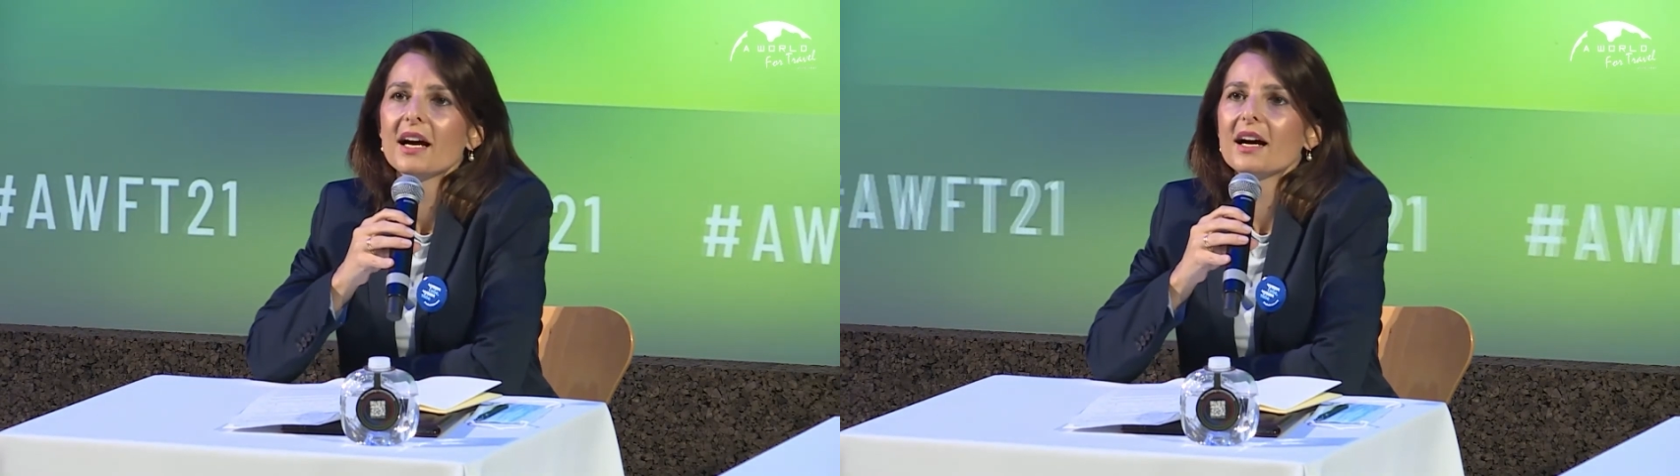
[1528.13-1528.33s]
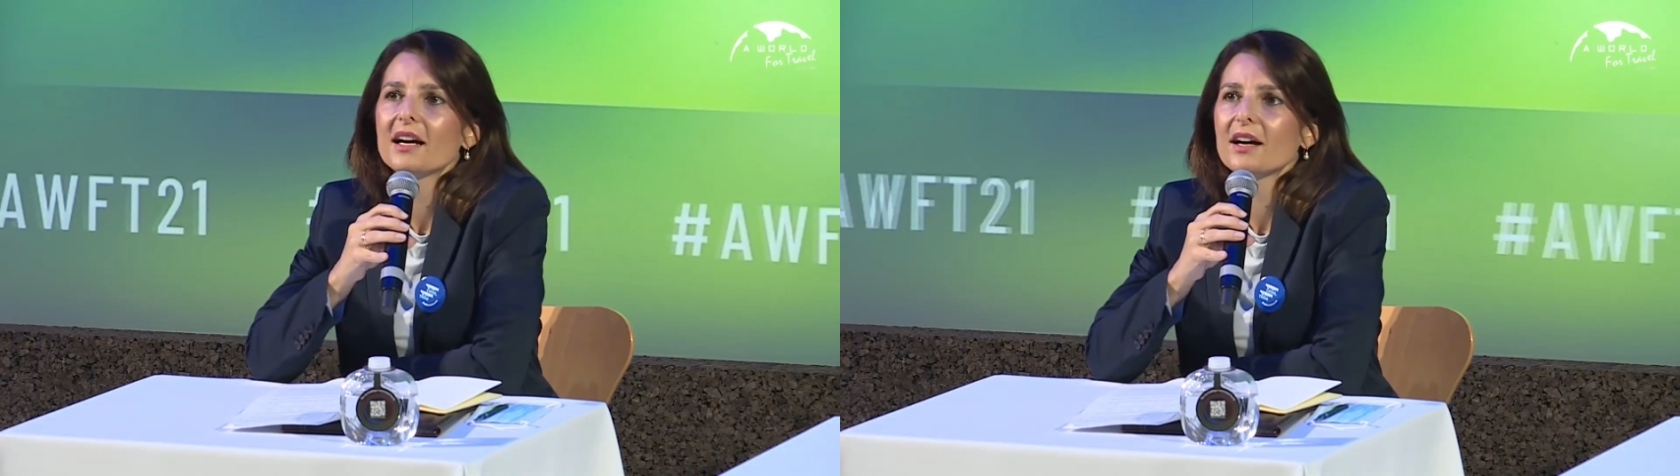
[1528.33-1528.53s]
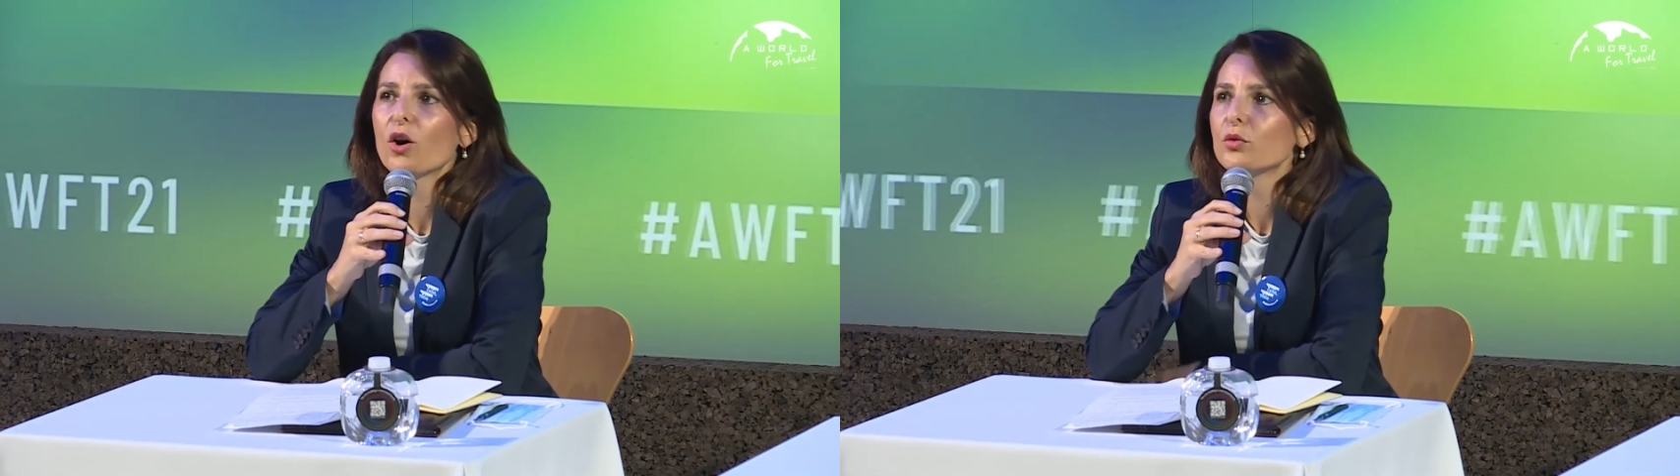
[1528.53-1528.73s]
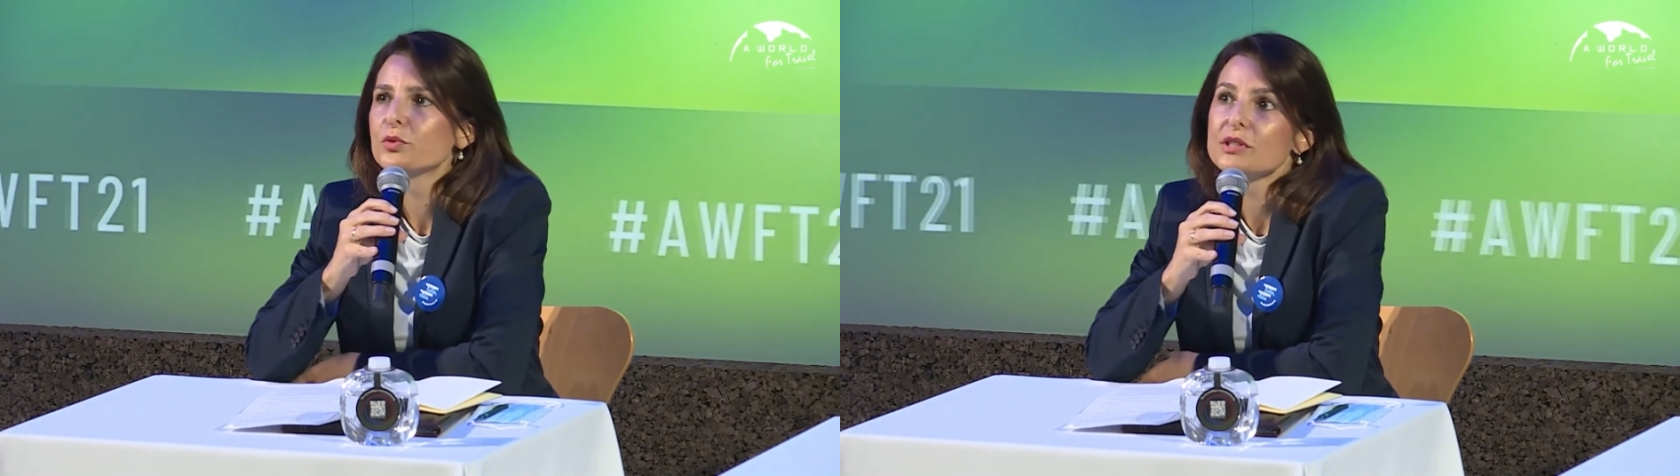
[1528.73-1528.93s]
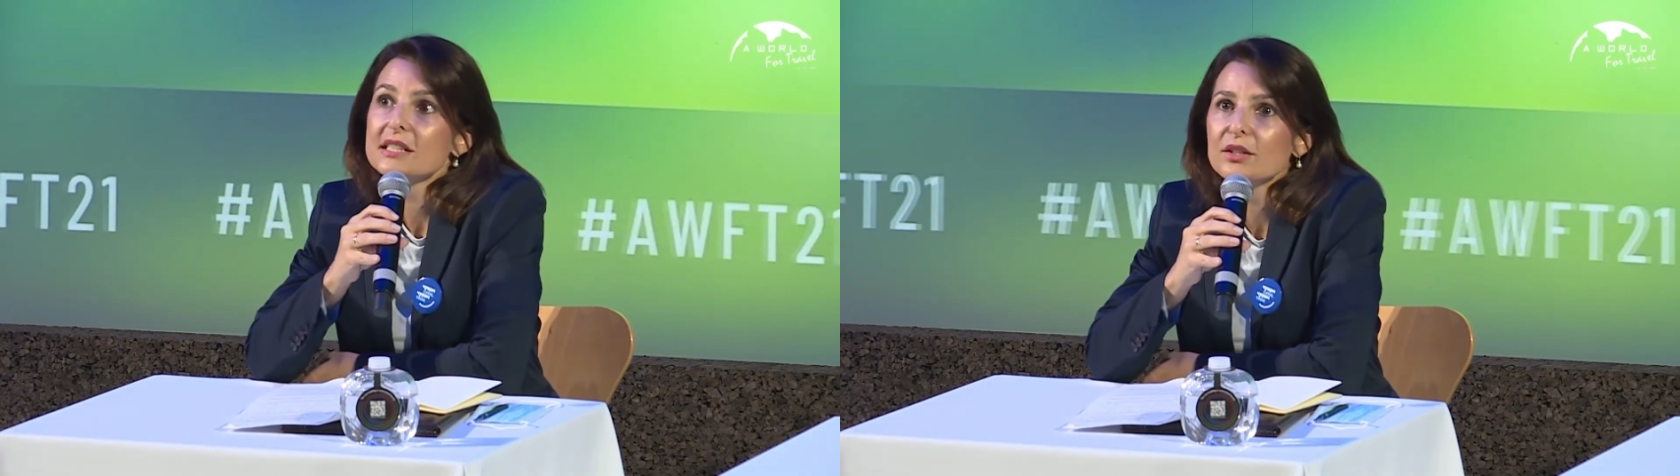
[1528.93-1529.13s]
Hope
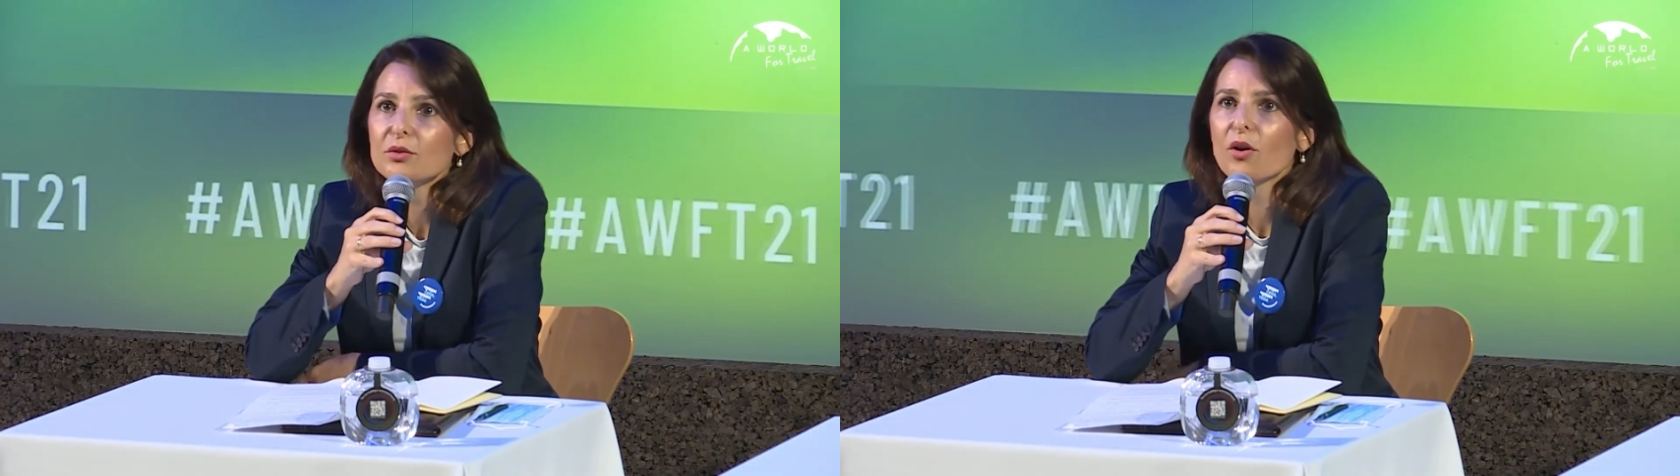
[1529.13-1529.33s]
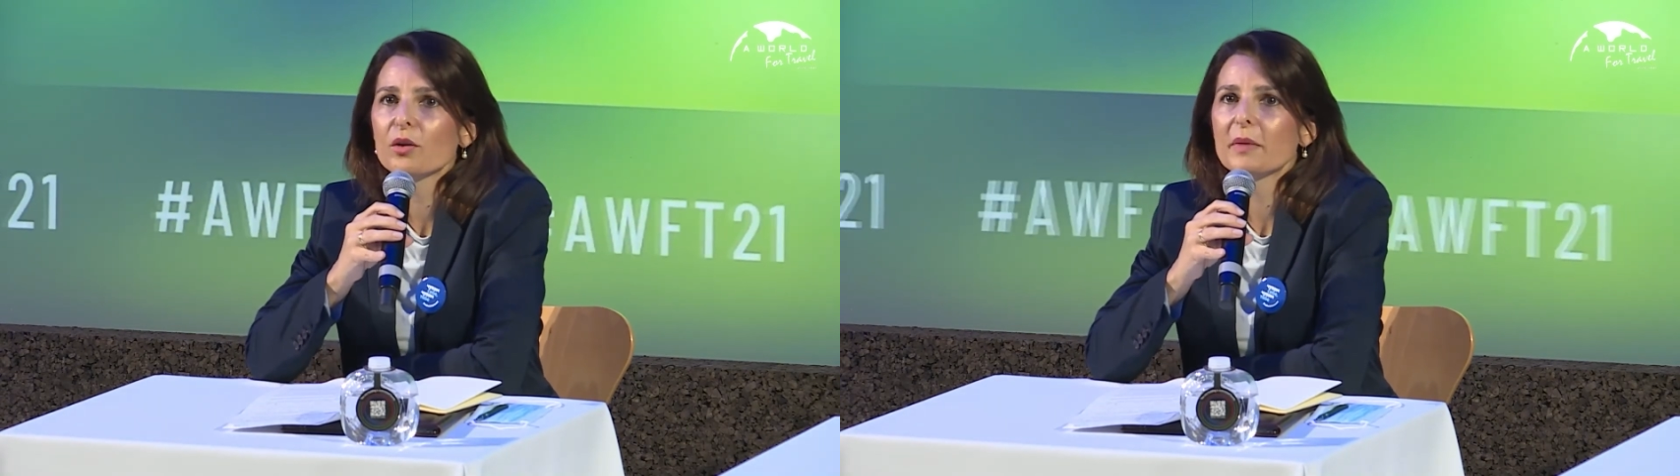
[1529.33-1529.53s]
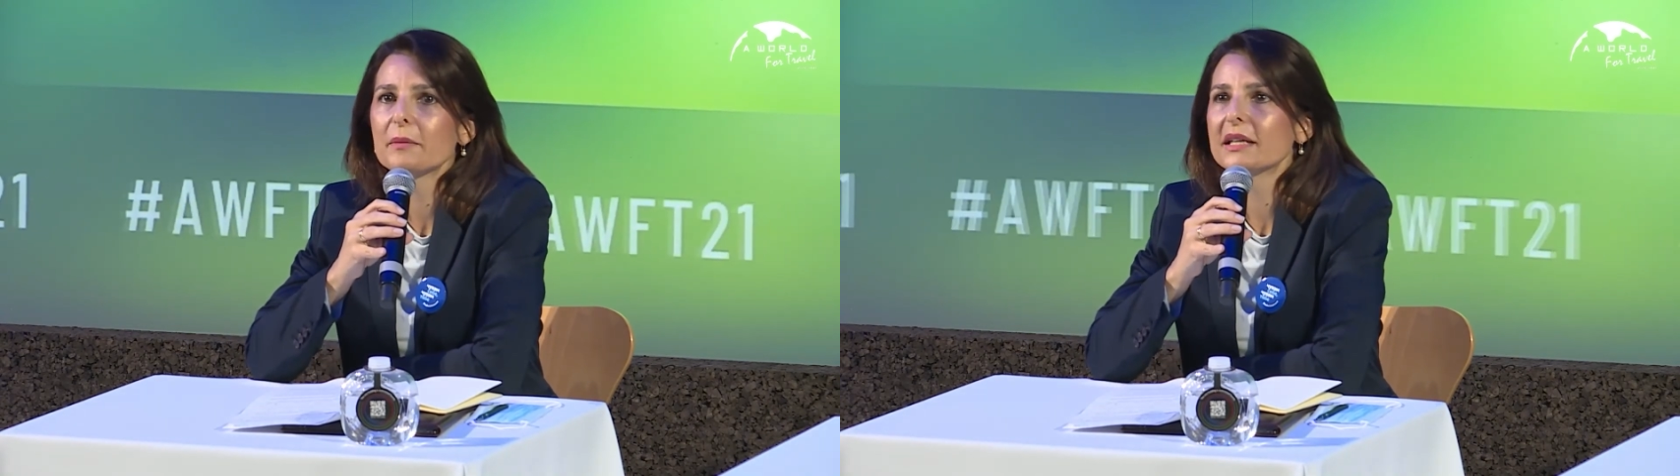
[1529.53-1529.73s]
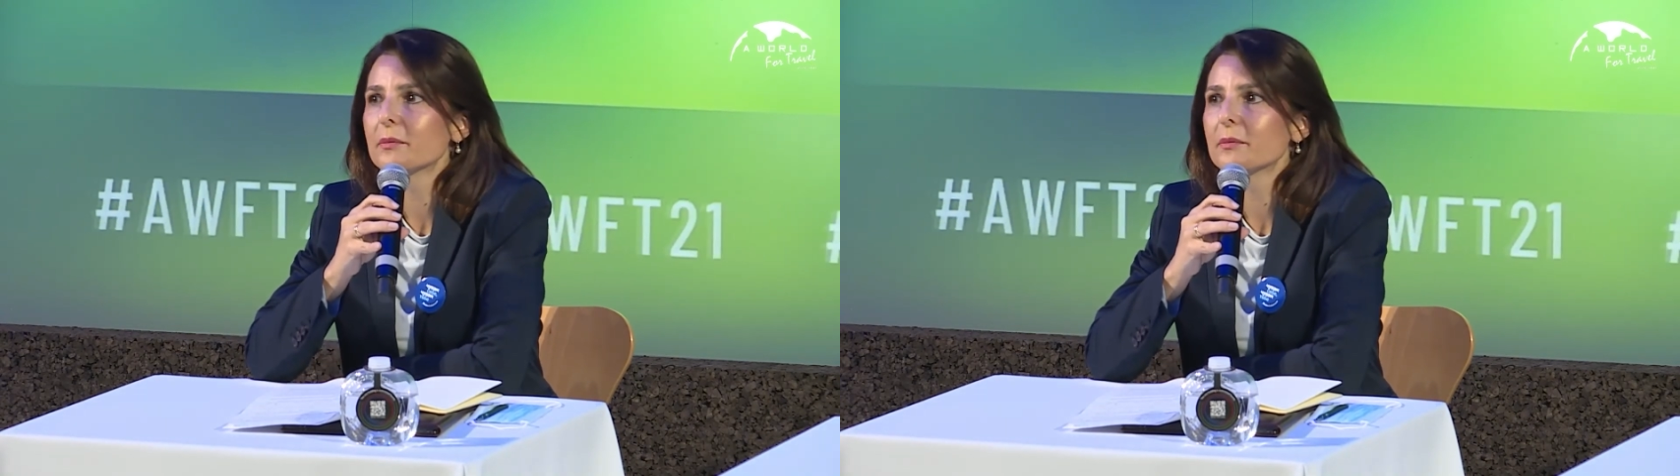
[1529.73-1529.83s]
to see you all maybe